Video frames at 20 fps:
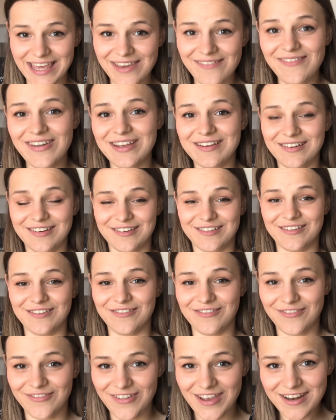image
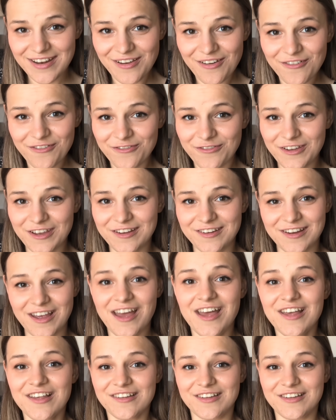to video feature,